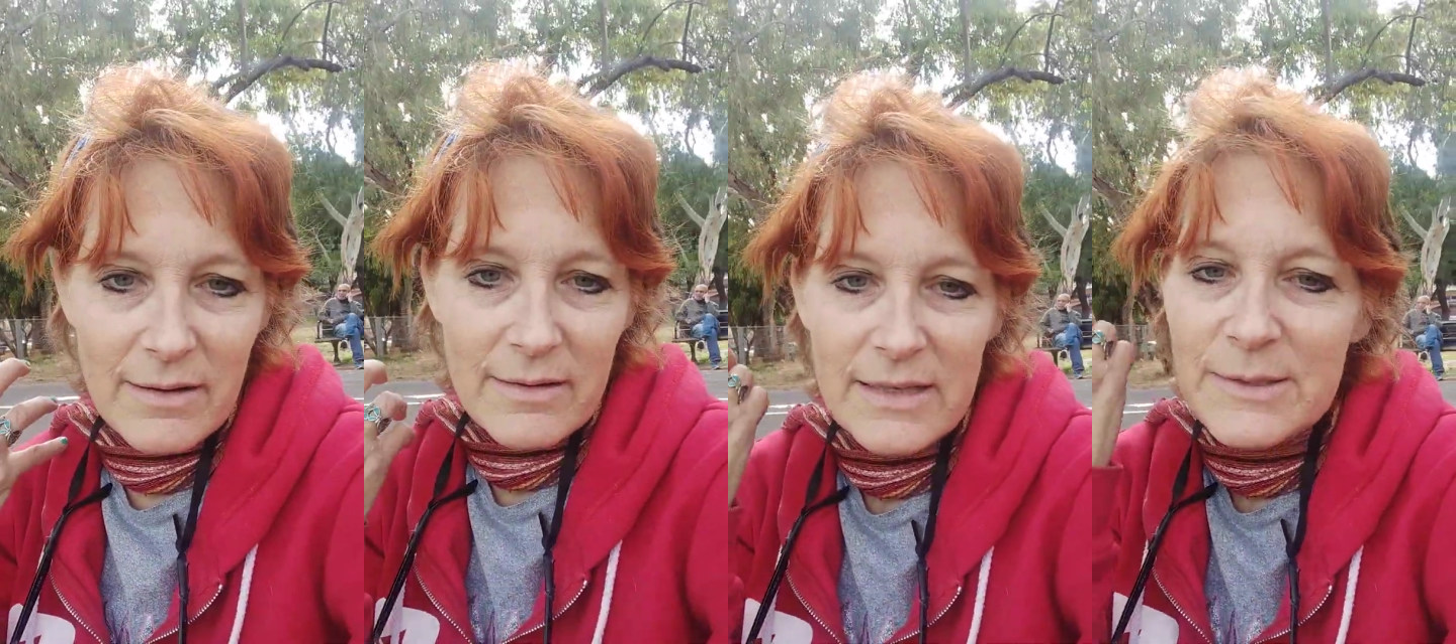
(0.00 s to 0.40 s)

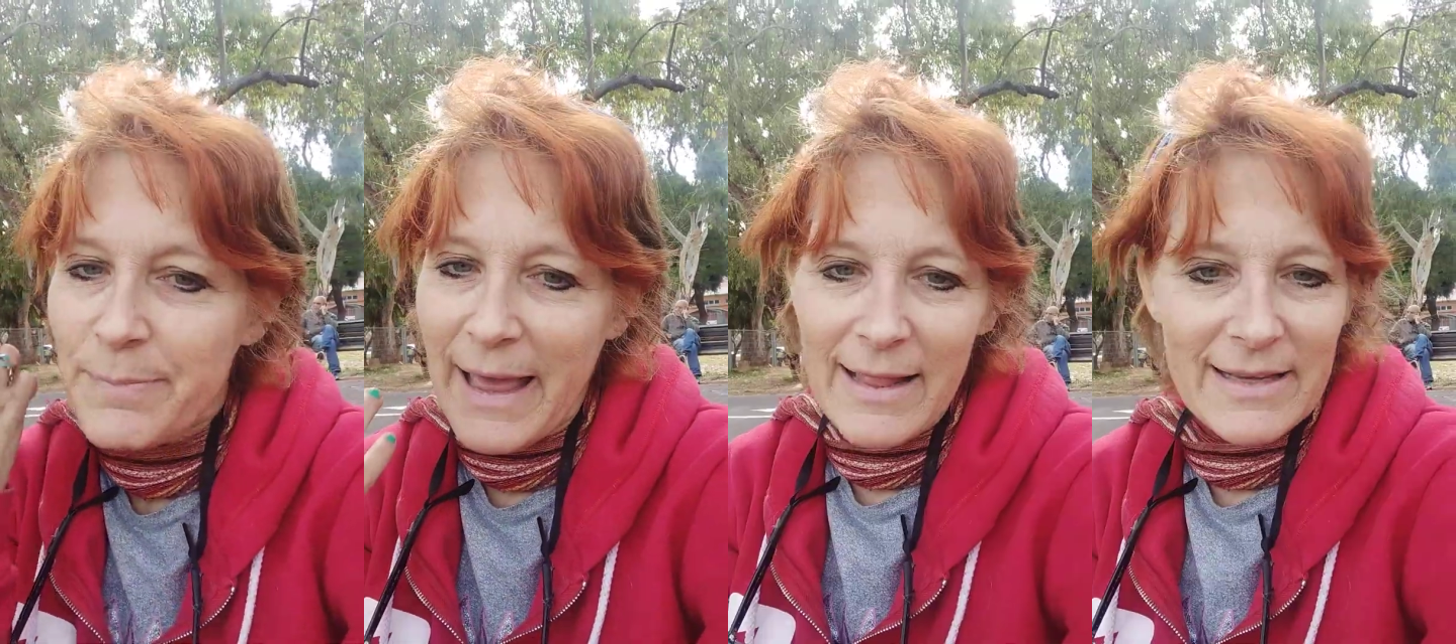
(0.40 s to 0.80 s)
this
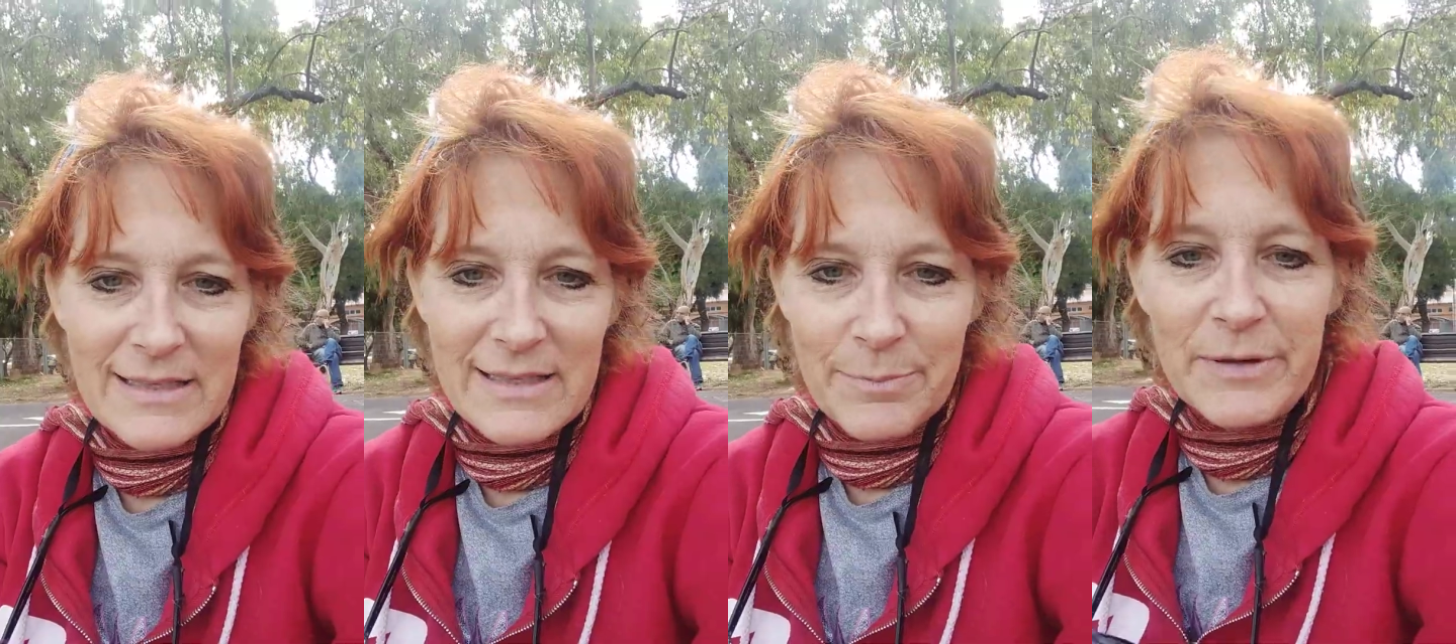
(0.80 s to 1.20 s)

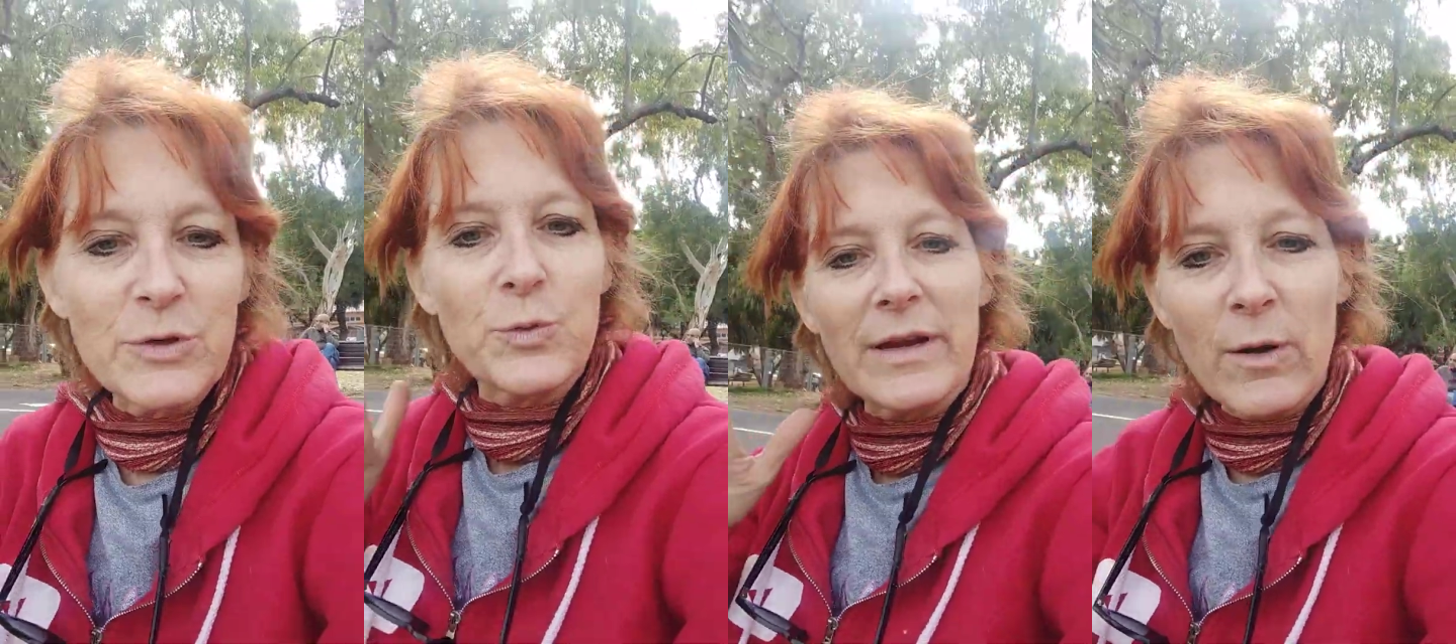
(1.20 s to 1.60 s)
balance
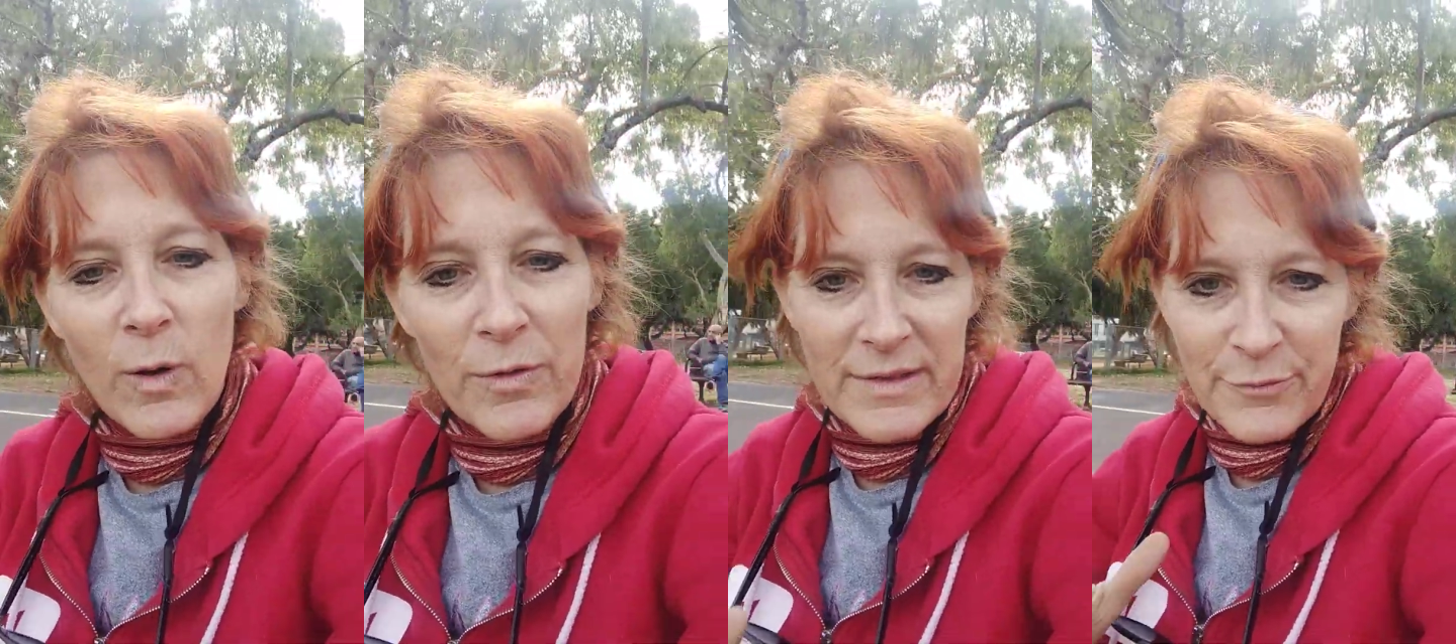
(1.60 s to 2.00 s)
between
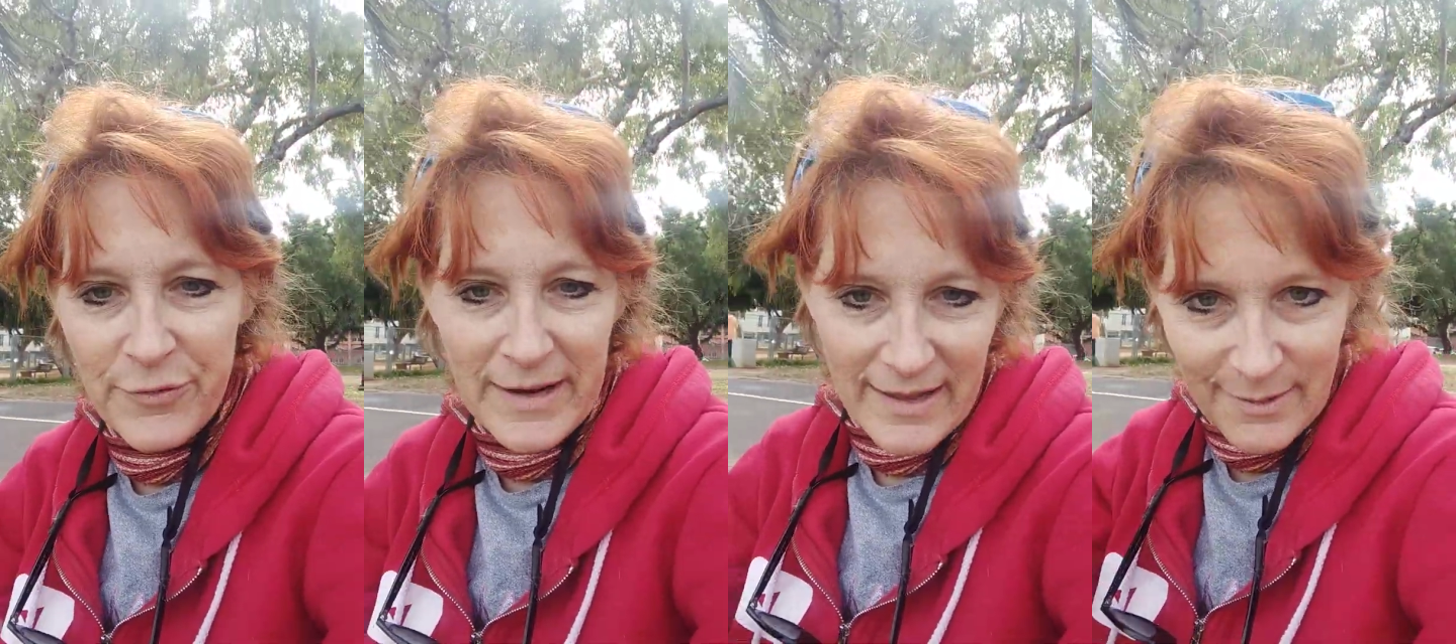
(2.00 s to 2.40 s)
all the
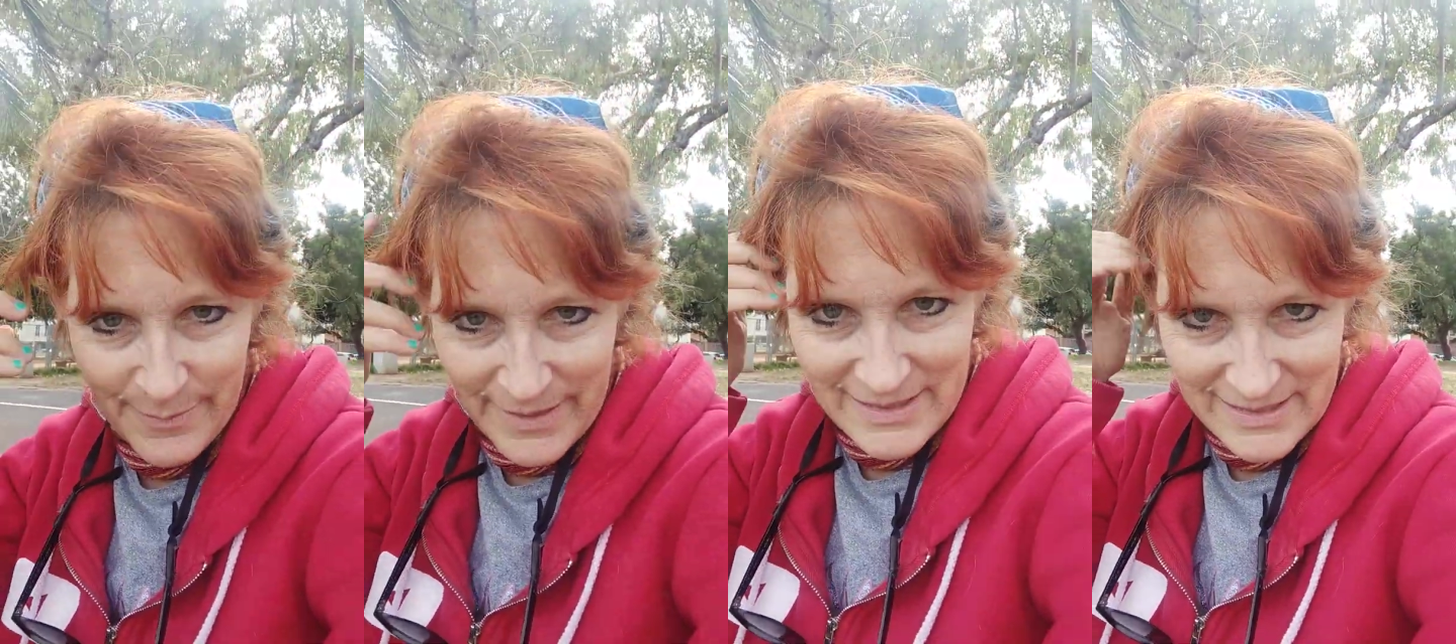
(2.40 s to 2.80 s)
different
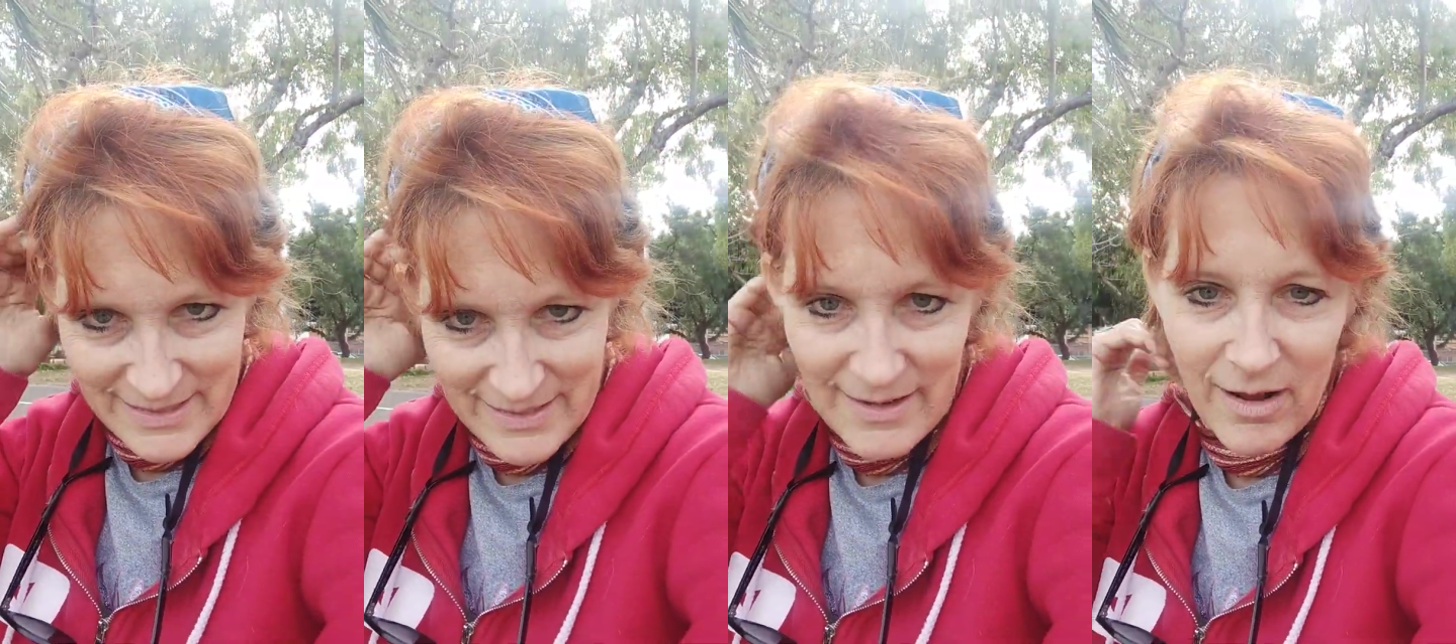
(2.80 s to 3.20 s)
elements
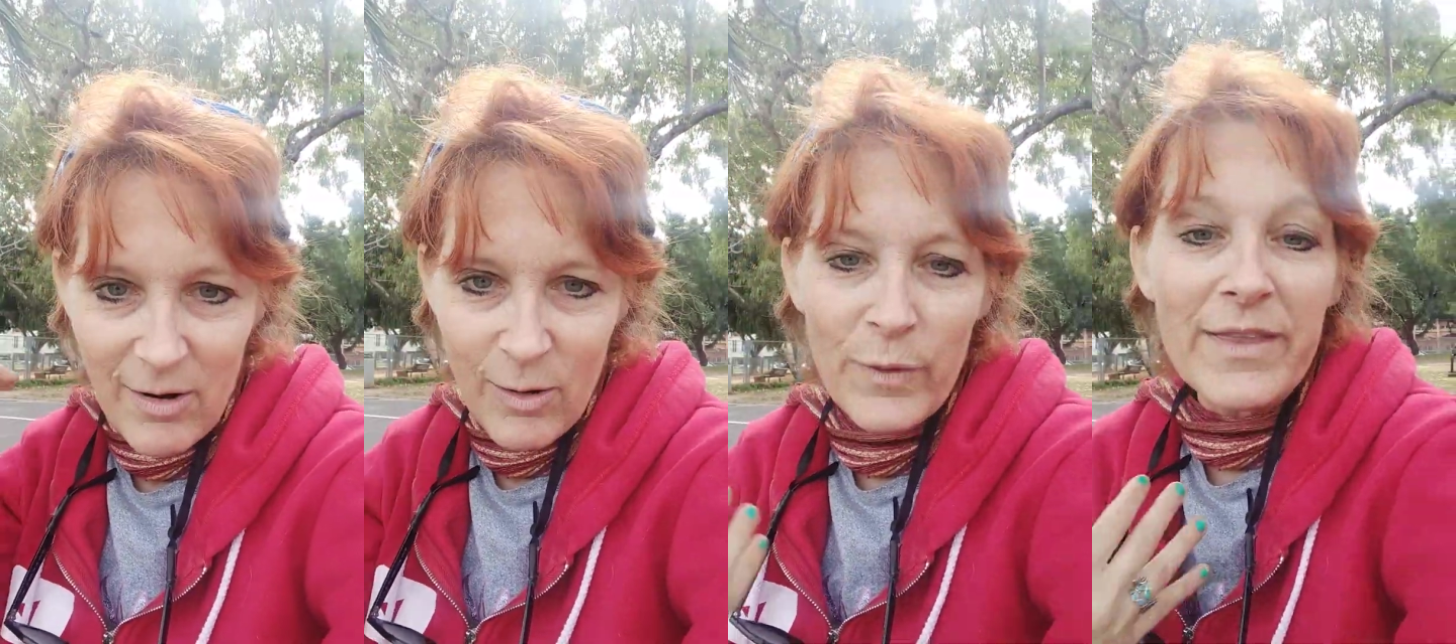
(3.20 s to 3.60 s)
that
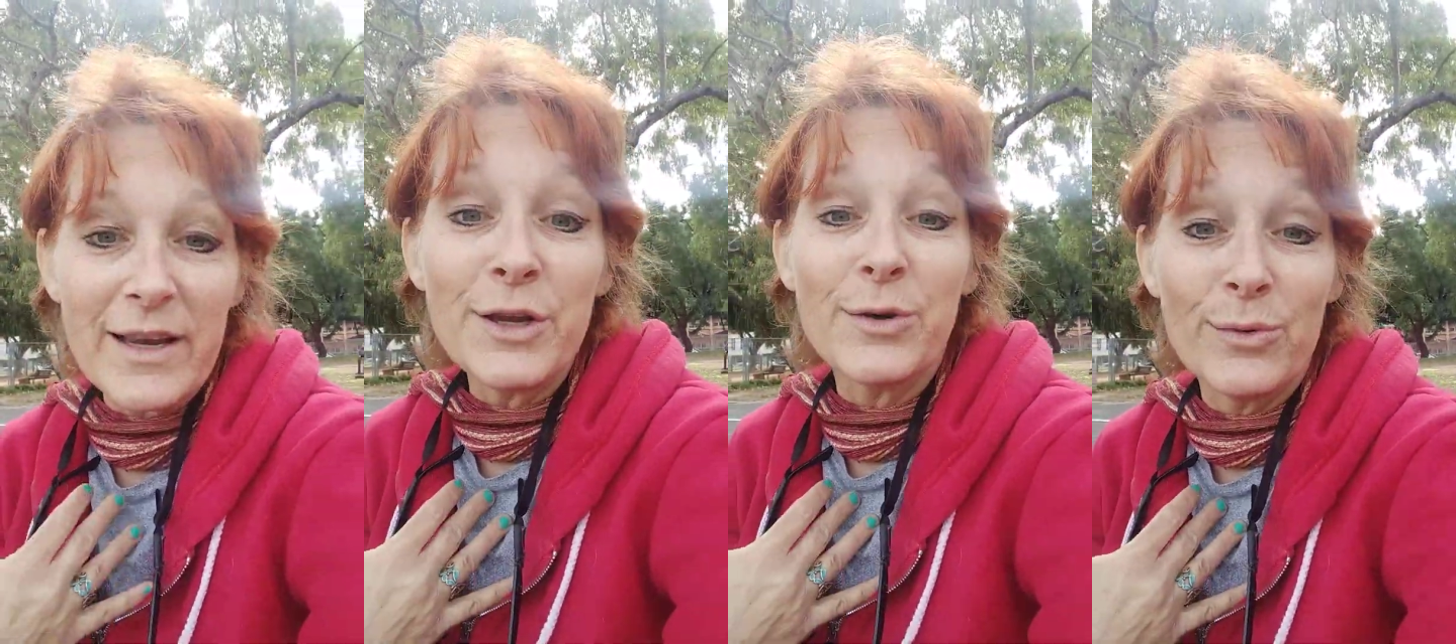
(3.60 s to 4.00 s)
are
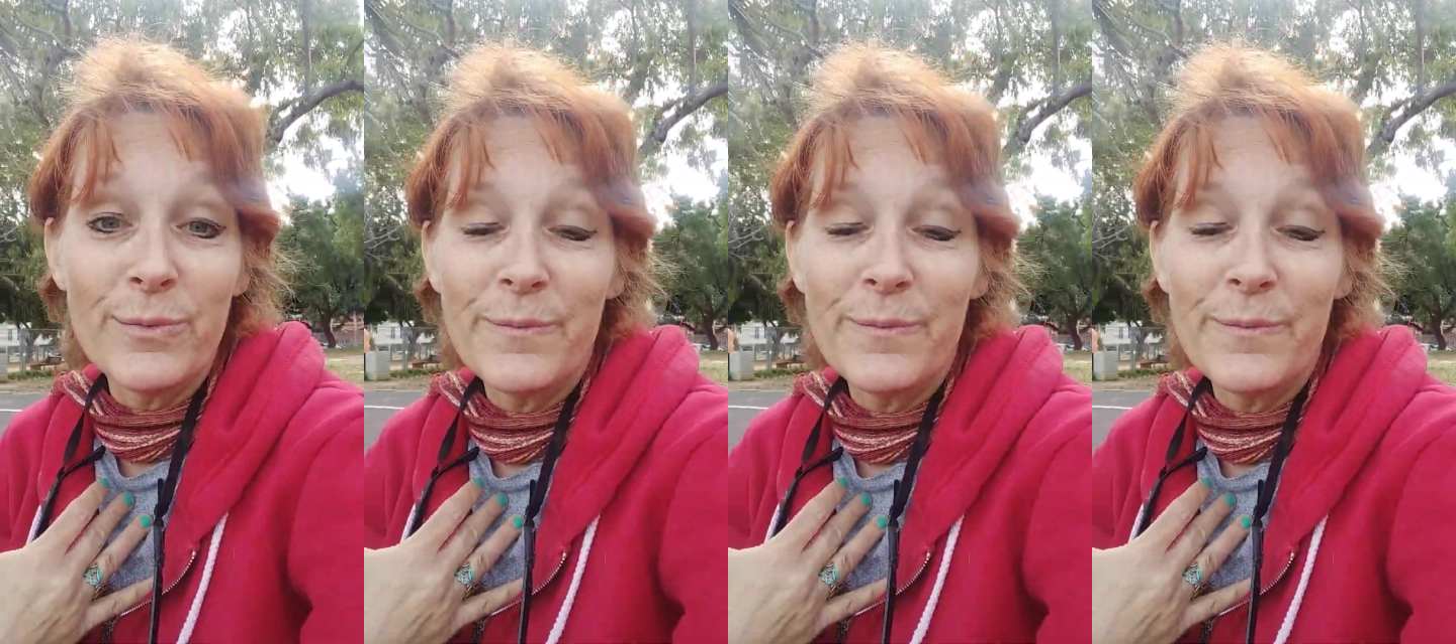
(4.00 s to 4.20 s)
within you.